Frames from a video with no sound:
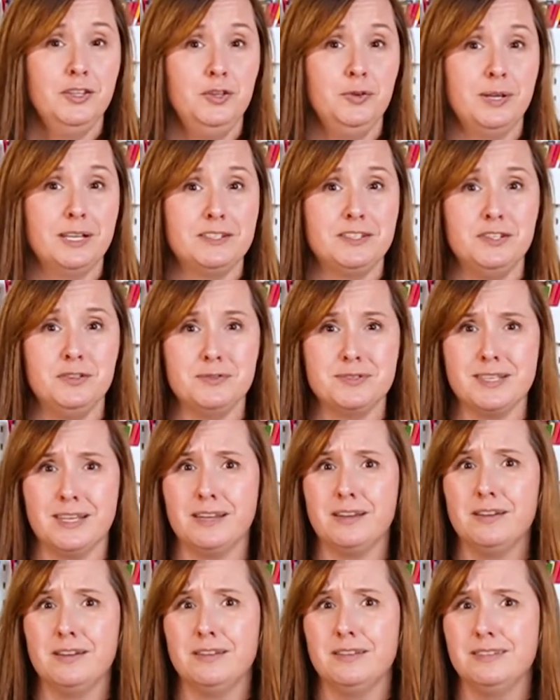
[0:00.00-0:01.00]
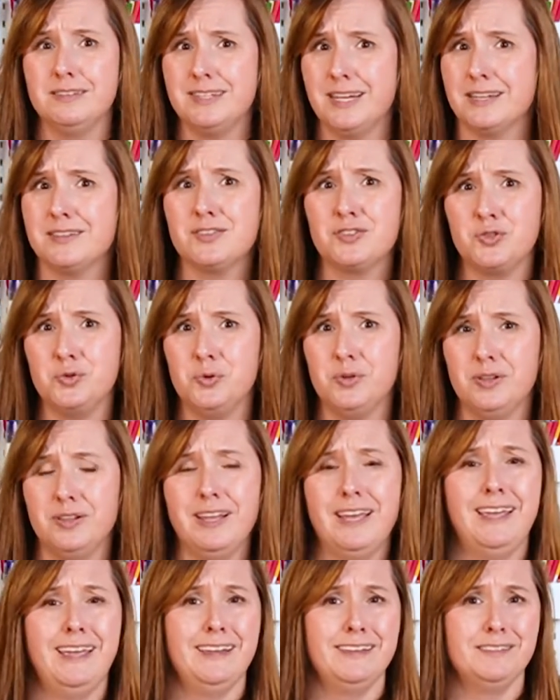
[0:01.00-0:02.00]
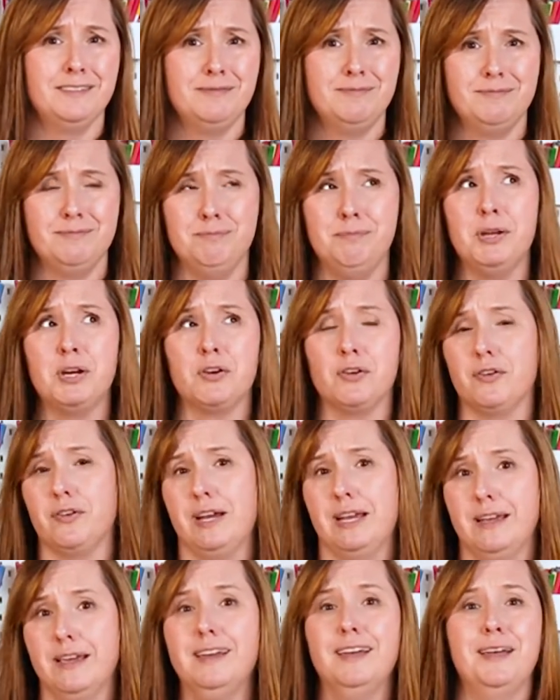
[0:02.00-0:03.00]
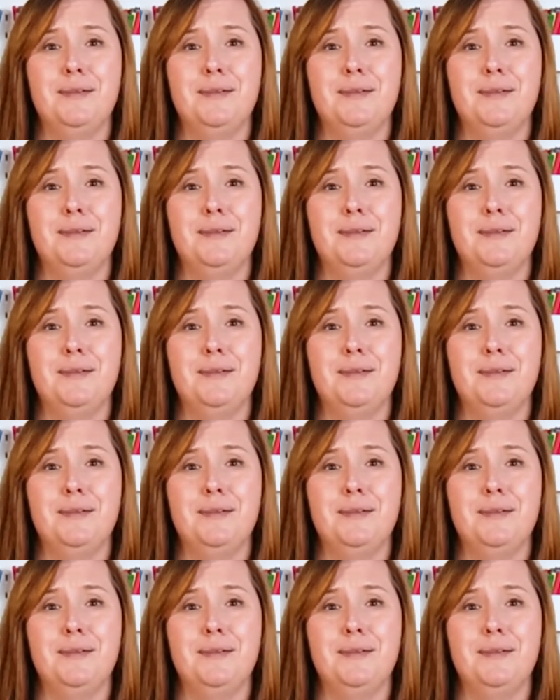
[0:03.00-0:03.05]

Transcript: You get to use like text tool and mirroring.